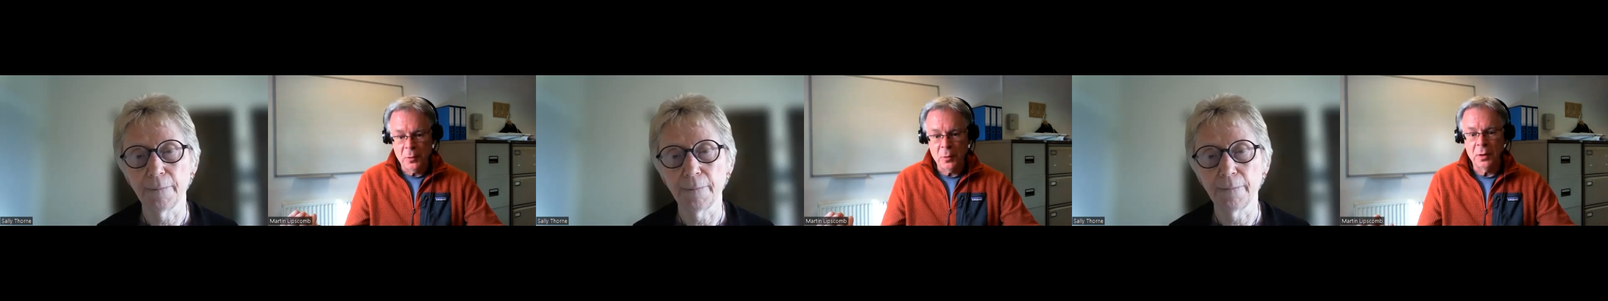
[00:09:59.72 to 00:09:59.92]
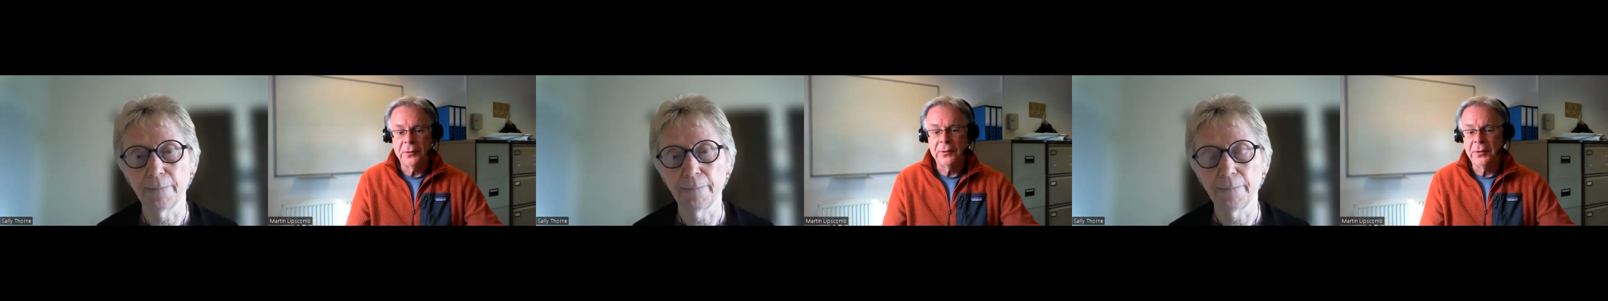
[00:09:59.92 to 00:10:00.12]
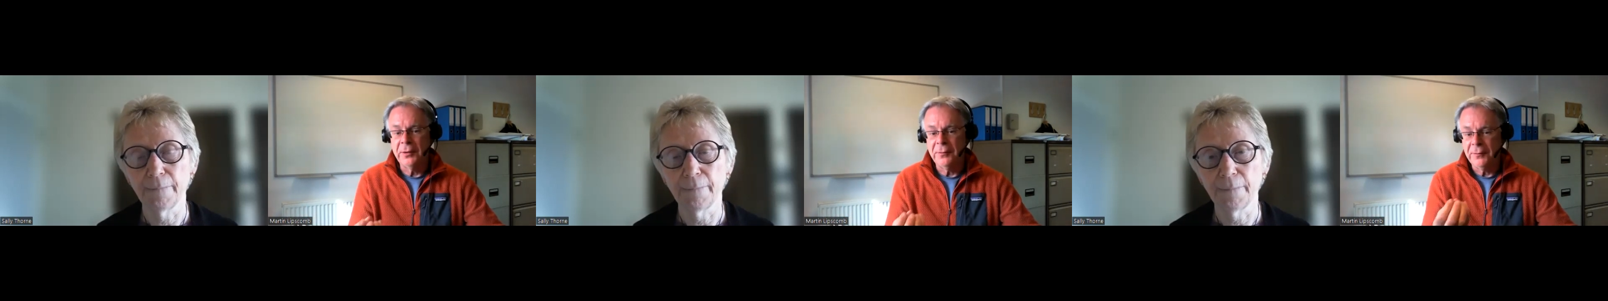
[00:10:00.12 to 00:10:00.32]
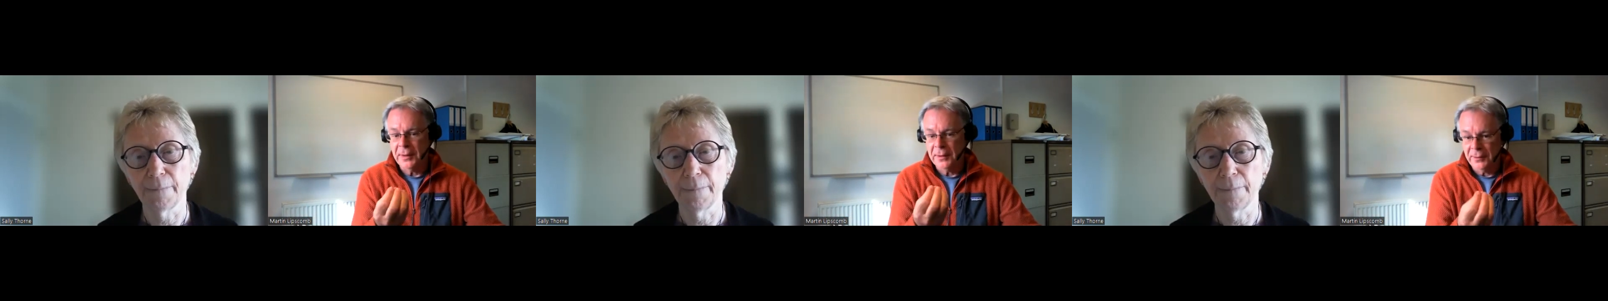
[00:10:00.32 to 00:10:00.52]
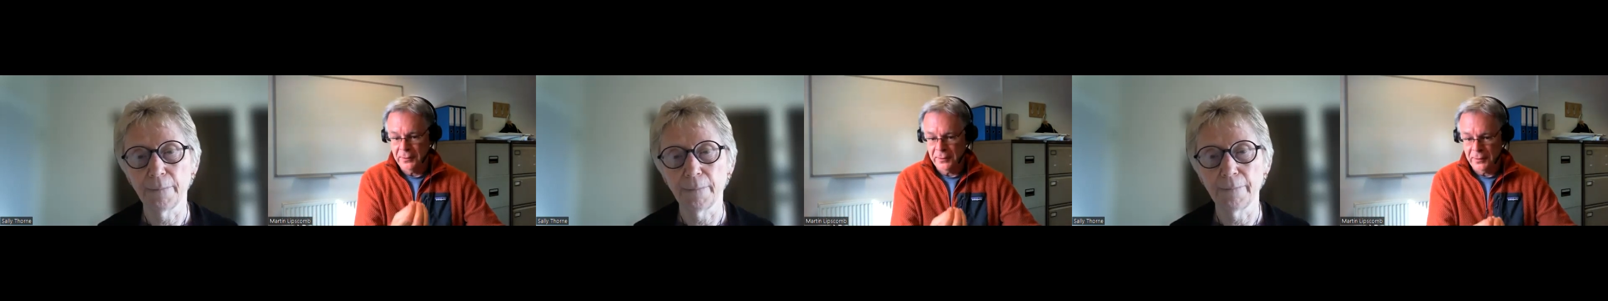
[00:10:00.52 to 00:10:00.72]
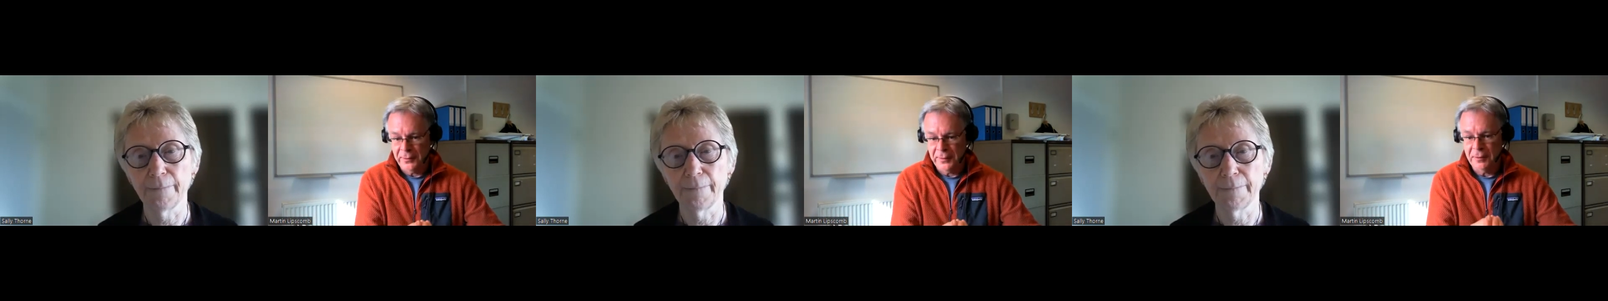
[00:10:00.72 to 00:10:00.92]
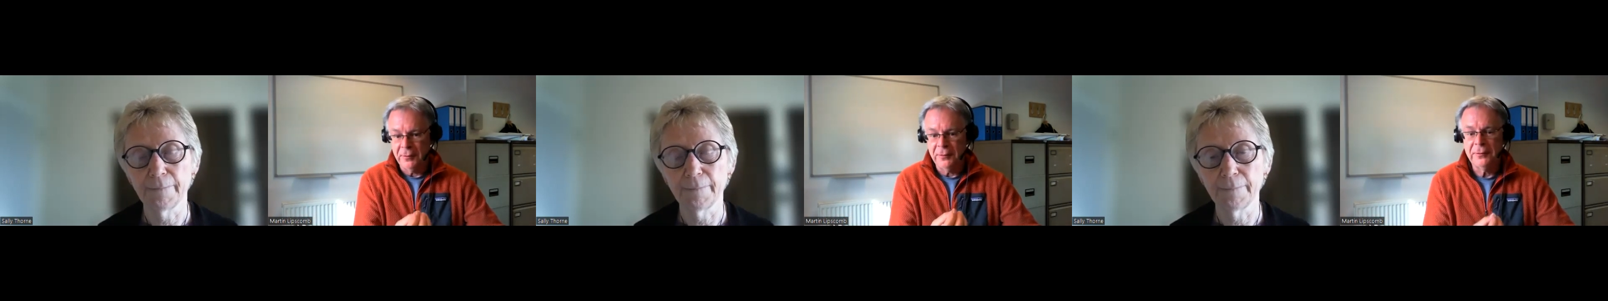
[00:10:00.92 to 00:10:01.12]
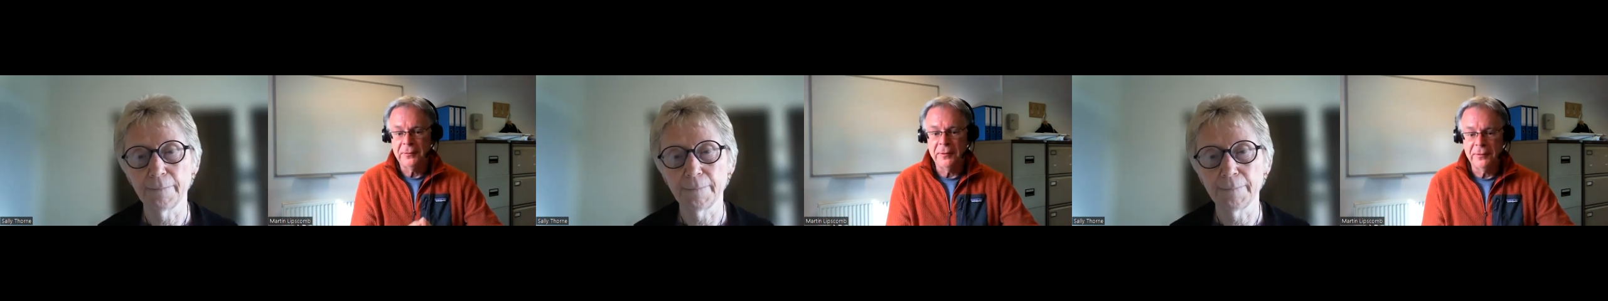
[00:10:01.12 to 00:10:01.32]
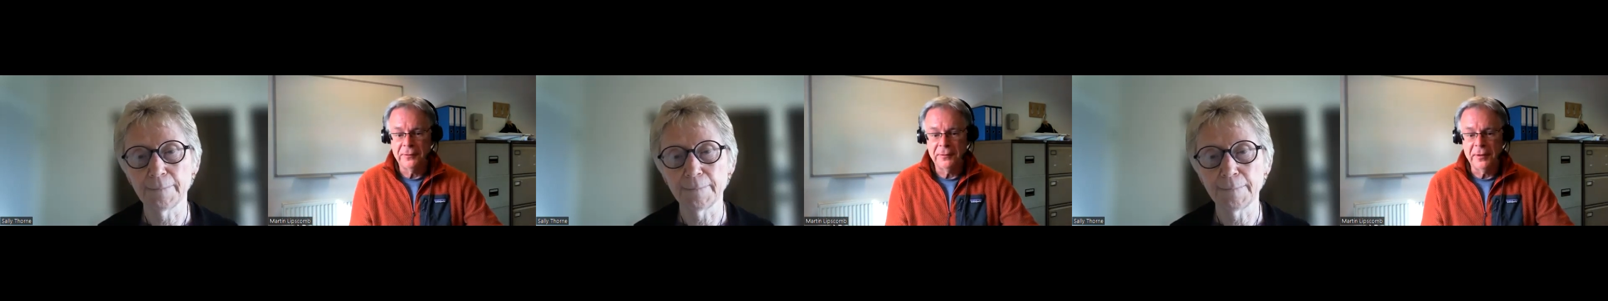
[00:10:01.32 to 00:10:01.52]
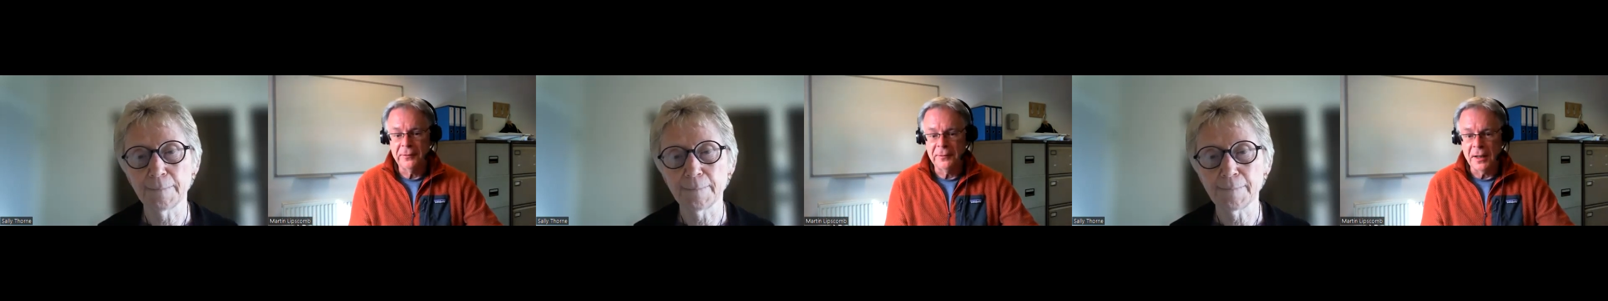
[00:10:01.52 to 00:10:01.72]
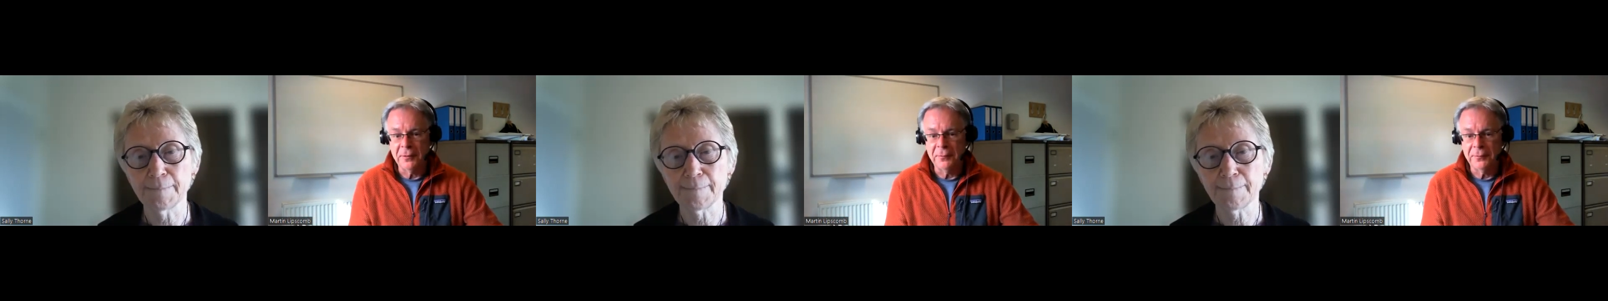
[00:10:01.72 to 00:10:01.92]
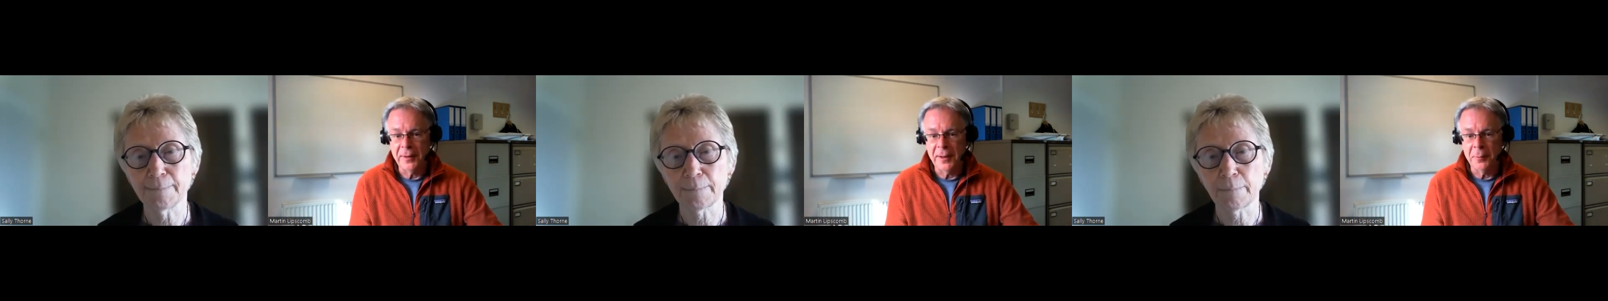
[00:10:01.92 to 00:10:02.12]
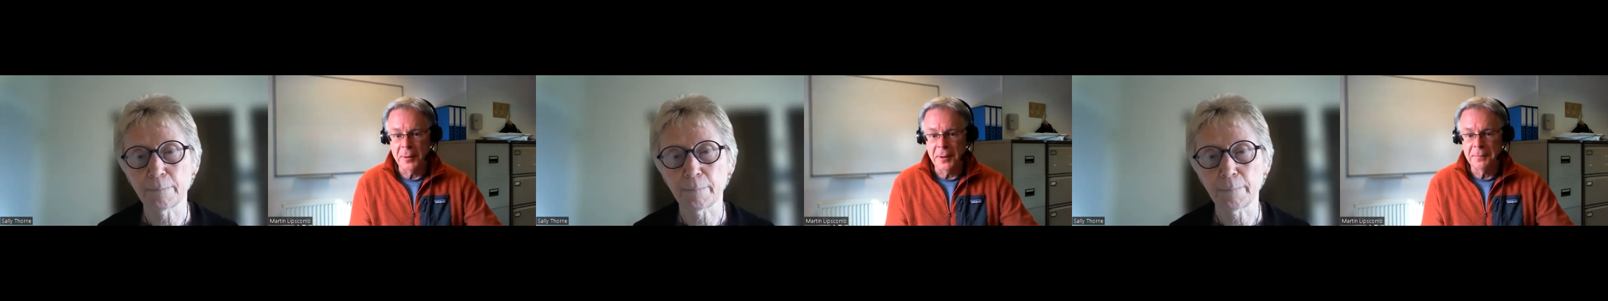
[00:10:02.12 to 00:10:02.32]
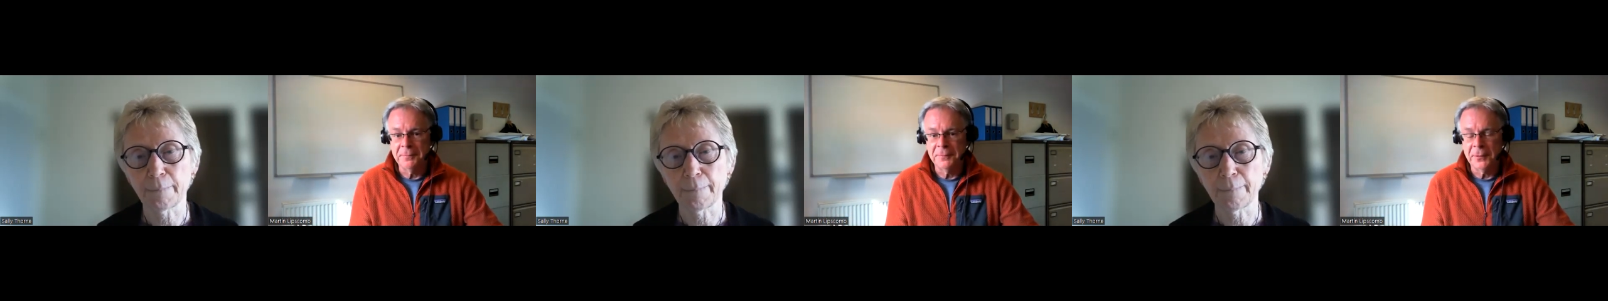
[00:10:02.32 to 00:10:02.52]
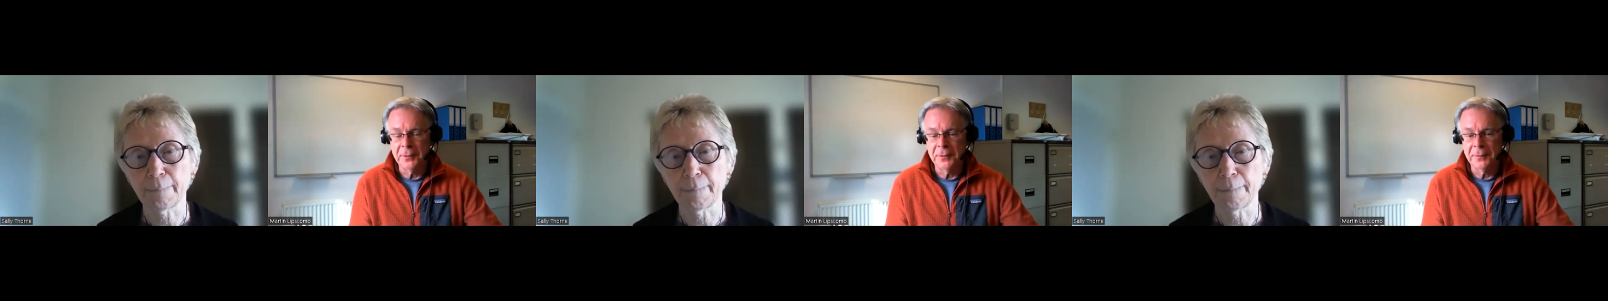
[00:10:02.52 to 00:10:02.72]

Speaker 1: in qualitative, and the theorists is is an unfair one.